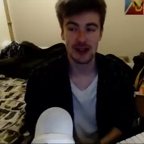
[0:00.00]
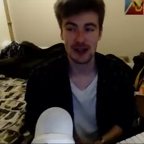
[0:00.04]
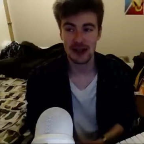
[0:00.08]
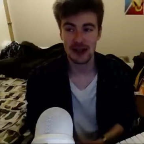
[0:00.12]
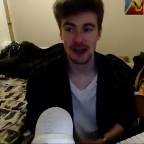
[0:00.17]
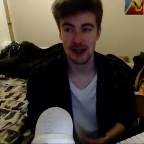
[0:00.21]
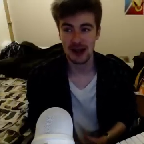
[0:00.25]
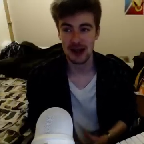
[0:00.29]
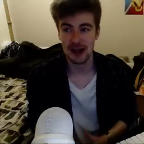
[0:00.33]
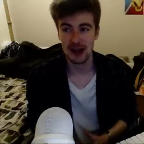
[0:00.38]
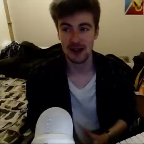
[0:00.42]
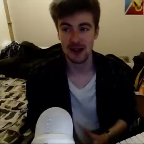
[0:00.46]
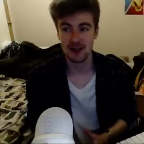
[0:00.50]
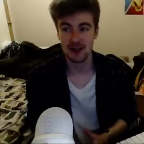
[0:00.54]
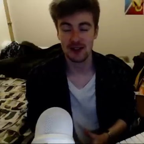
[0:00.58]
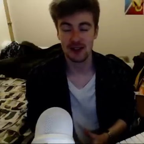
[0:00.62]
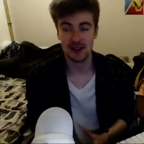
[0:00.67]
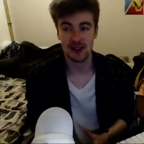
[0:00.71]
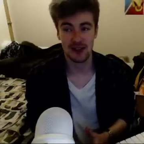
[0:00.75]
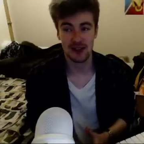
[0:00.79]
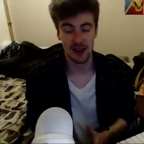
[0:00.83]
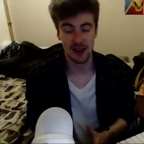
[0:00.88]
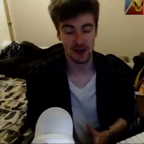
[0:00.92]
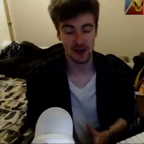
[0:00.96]
I've
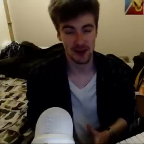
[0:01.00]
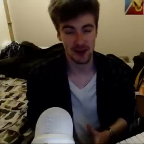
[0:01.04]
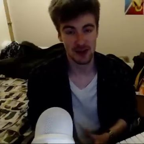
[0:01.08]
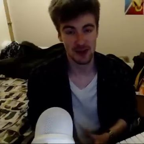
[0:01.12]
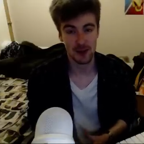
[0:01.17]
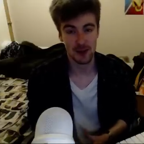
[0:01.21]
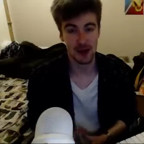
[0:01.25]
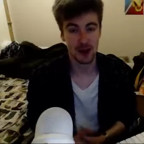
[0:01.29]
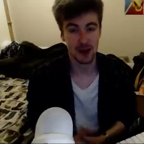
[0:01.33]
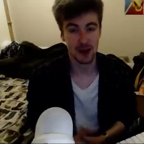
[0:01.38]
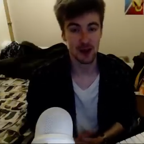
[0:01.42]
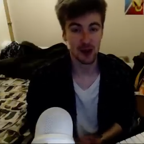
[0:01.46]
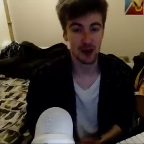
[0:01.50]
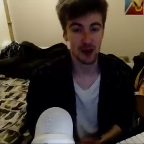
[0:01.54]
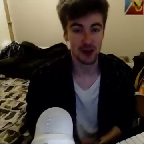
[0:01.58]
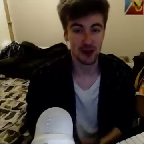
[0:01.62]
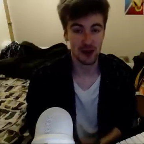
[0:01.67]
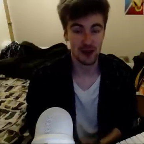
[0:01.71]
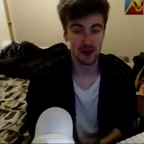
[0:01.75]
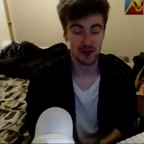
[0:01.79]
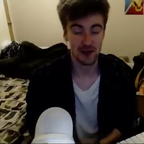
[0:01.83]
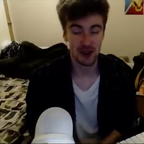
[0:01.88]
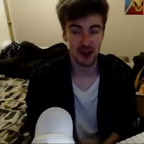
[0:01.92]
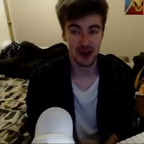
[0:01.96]
definitely spent a lot
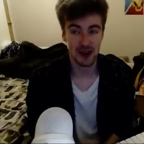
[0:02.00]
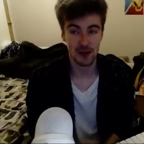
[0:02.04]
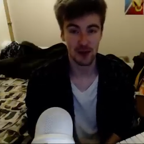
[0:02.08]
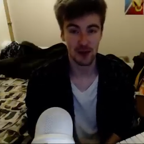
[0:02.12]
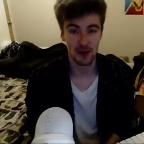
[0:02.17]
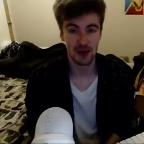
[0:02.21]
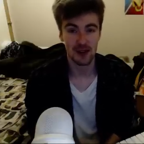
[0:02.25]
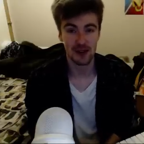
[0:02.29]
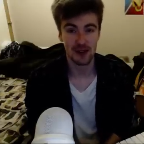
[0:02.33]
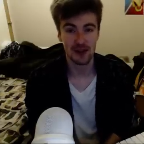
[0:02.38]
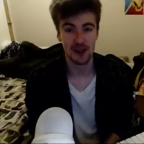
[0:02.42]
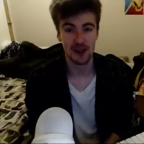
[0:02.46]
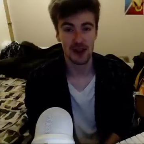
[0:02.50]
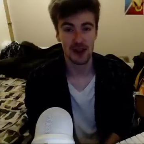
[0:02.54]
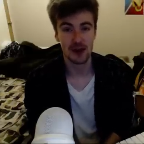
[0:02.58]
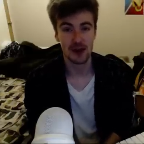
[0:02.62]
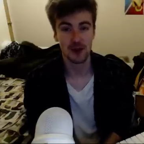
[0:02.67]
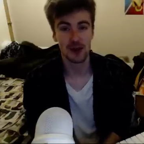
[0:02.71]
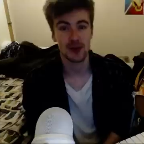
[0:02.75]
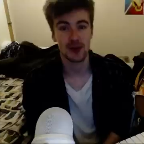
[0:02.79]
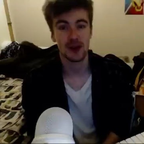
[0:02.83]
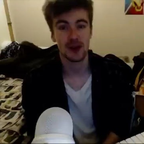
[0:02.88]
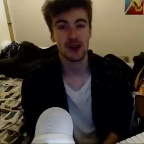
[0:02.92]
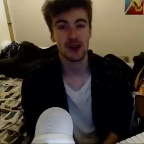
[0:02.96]
of time with this type,
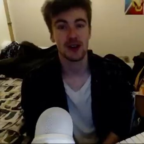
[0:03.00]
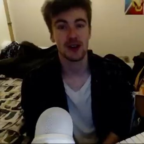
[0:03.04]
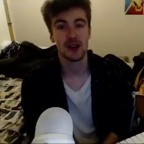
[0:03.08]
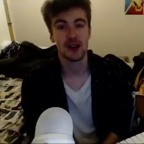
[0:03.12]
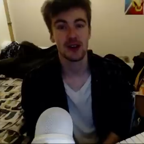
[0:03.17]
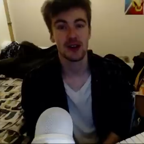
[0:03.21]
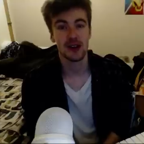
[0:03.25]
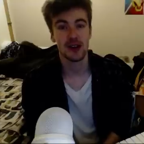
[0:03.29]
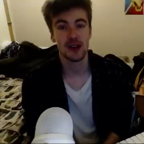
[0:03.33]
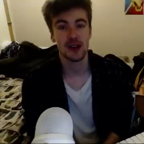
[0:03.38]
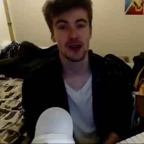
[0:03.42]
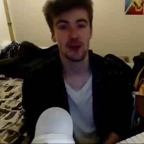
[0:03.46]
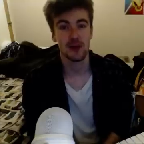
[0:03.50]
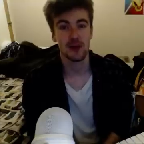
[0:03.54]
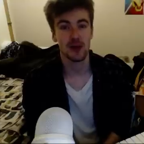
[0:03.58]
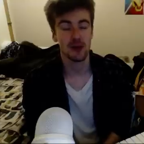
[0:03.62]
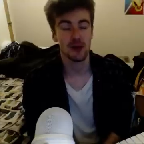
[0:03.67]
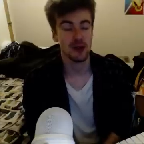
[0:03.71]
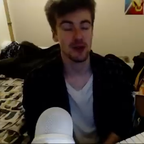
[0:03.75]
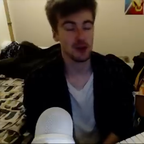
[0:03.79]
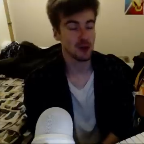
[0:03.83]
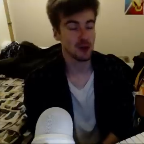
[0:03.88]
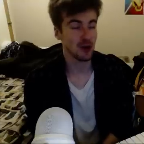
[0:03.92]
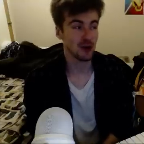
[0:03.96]

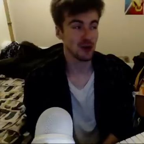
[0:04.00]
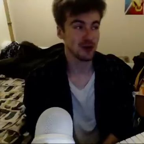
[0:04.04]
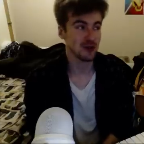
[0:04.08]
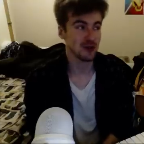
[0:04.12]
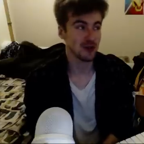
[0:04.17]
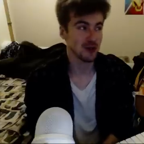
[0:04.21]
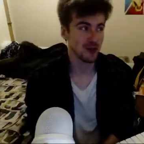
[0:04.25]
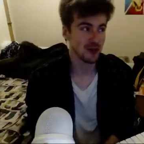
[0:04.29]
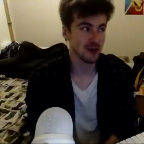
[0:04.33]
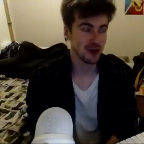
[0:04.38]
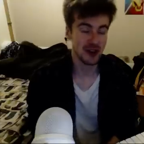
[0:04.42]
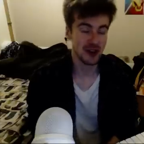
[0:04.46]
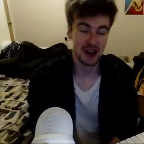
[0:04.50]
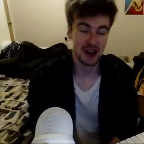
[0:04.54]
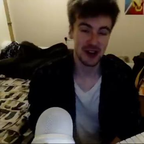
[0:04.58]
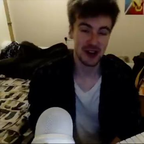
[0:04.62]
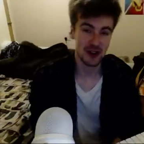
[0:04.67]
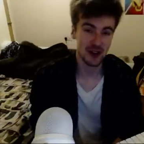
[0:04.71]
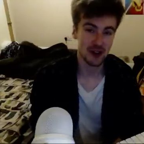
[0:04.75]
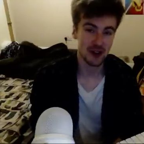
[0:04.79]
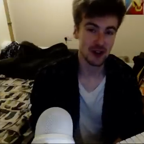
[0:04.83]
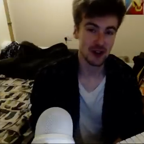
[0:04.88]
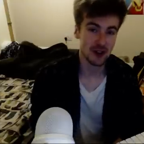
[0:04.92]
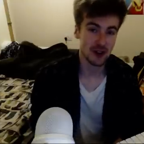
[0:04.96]
probably more so than any
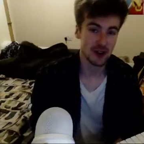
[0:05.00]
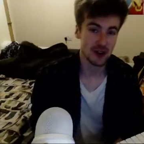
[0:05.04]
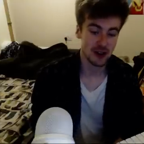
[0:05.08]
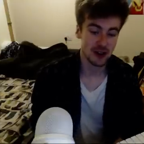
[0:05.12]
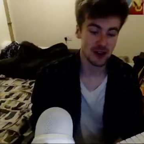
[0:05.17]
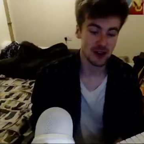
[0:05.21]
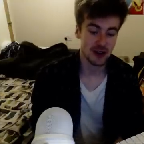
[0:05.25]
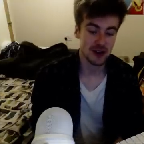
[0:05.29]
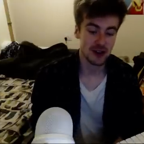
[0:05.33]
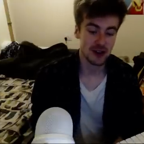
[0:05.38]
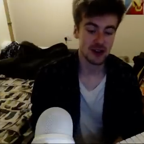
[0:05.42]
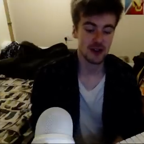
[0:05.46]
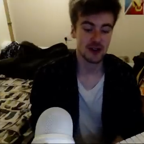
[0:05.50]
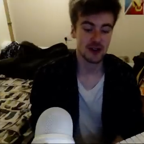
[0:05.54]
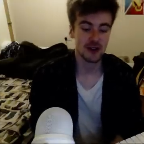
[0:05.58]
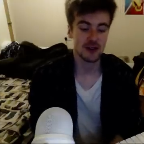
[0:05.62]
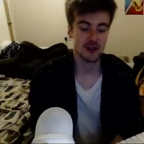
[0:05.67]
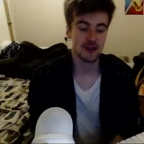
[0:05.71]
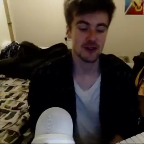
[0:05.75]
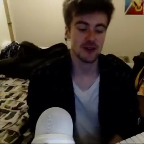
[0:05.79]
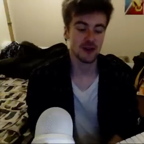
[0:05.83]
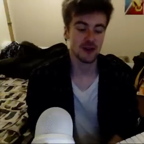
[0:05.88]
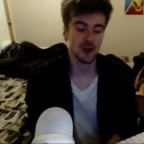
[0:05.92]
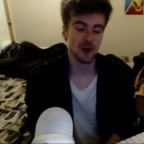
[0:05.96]
other.
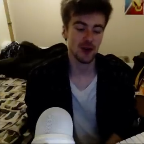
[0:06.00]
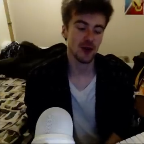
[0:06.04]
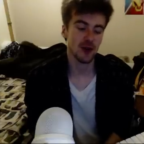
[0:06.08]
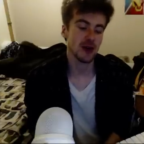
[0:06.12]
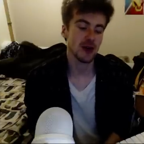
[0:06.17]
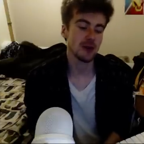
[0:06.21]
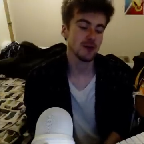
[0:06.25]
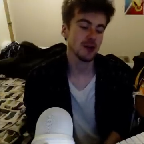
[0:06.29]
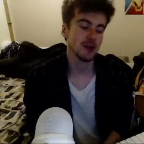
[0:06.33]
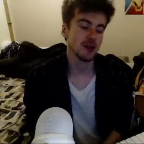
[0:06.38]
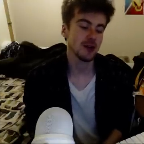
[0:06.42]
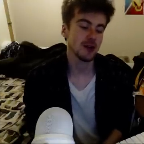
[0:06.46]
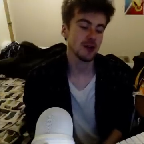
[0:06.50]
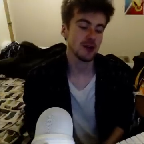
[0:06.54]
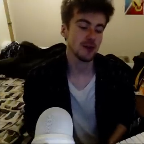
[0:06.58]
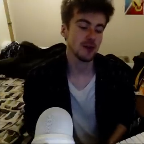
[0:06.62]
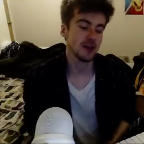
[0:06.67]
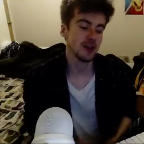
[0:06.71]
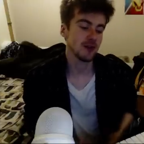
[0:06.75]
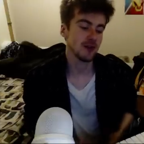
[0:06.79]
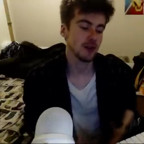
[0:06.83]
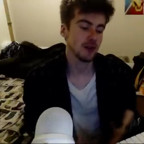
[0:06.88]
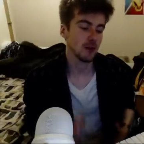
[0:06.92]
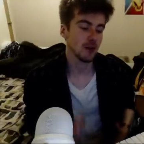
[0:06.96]
So I'm going to be
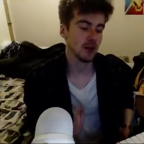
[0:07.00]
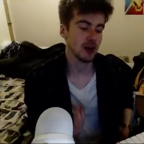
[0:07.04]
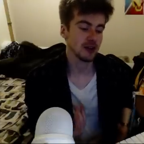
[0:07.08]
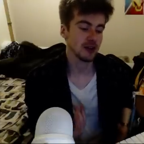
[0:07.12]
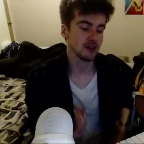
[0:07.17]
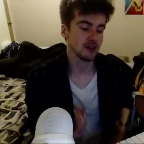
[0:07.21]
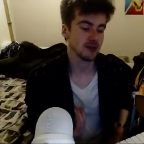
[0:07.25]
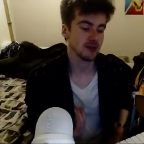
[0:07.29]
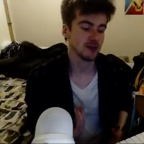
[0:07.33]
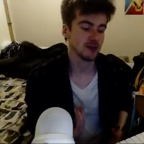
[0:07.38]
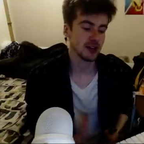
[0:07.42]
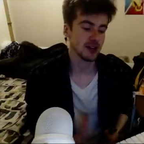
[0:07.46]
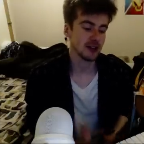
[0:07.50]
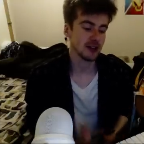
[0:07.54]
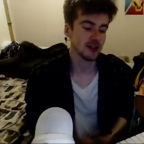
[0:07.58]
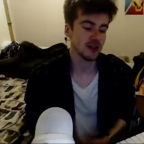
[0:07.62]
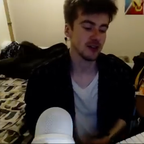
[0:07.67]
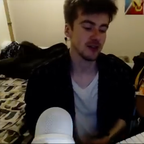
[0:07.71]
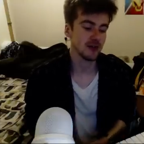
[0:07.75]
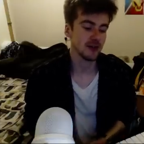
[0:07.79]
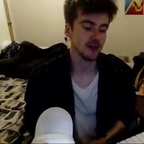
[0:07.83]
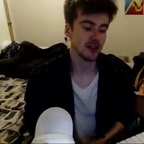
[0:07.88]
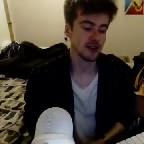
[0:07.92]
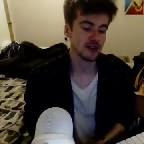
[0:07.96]
giving my
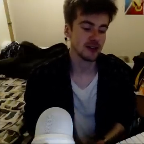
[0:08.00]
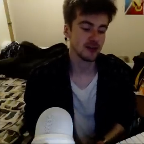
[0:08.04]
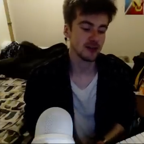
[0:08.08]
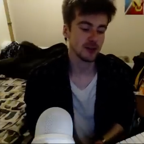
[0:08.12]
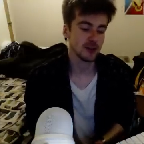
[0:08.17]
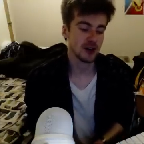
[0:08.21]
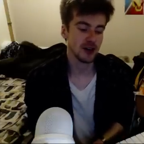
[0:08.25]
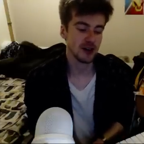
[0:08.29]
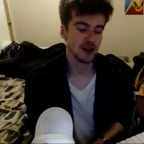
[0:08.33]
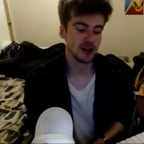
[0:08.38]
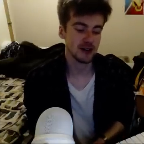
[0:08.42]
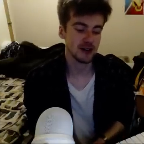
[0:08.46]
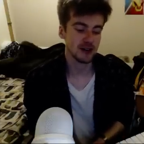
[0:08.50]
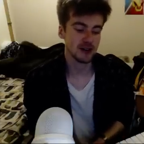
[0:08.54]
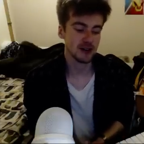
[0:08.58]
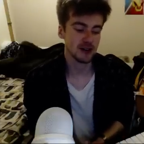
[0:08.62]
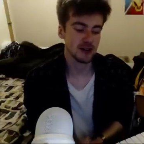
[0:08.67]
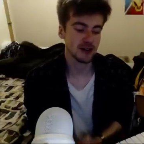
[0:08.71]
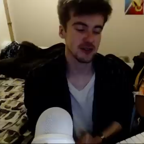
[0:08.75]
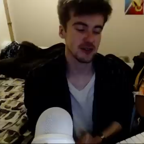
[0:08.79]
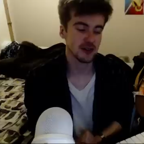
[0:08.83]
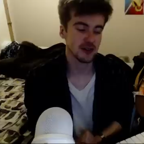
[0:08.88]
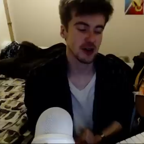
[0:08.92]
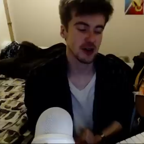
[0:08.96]
subjective
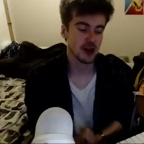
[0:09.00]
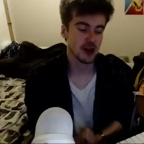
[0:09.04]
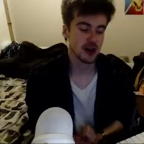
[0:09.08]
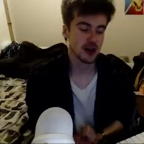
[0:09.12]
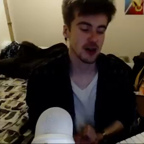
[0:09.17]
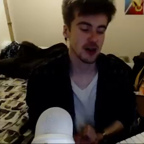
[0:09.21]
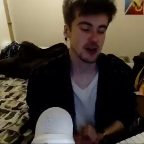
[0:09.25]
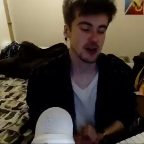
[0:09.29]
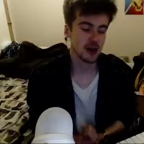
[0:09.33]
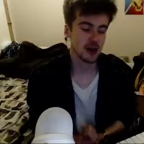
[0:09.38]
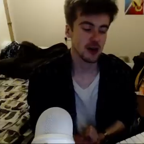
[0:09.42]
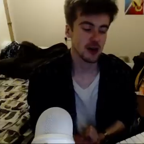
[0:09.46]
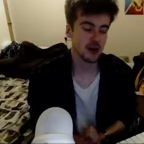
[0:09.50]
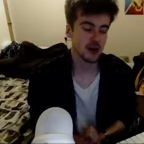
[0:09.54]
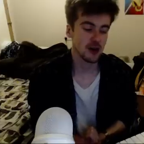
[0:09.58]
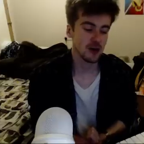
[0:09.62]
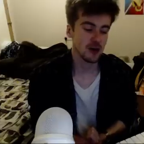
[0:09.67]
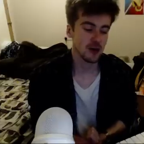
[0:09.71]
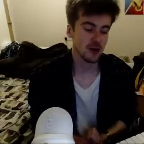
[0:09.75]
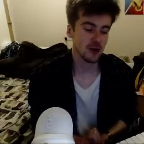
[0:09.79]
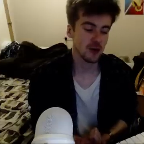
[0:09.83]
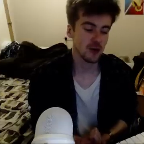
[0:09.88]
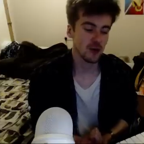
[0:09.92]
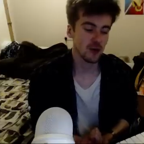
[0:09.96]
experiences
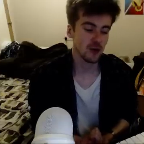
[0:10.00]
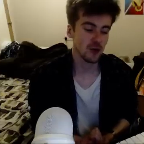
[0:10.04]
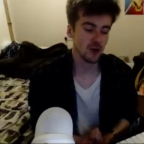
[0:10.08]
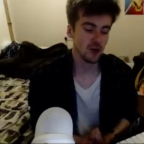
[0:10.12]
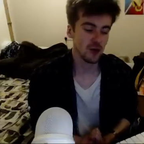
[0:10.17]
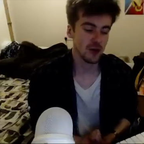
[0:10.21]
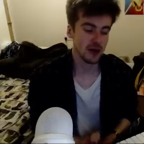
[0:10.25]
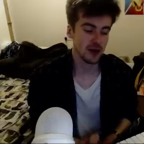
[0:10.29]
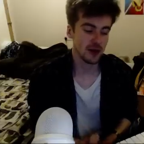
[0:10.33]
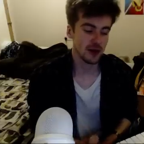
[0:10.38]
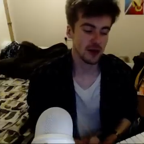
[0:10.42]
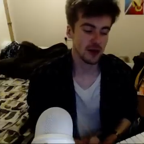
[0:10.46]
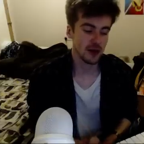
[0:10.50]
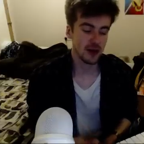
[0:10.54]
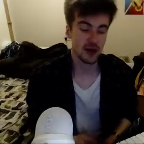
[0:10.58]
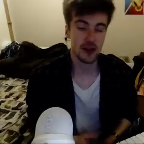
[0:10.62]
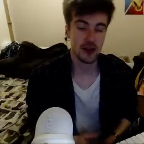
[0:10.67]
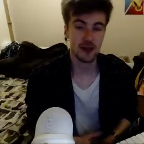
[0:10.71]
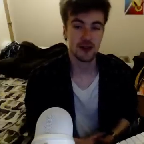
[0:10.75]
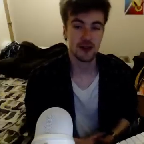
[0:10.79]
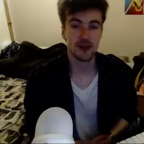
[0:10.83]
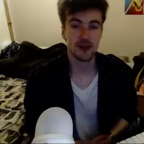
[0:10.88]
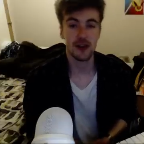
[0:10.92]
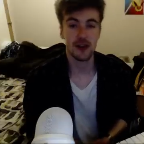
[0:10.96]
with
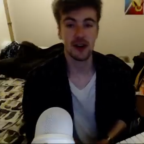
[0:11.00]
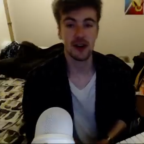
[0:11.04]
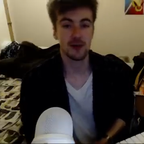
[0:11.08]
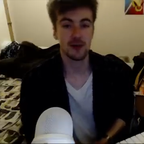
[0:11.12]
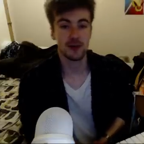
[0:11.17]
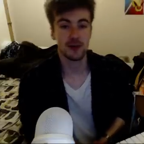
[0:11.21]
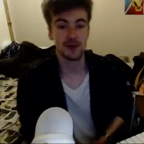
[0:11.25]
this type.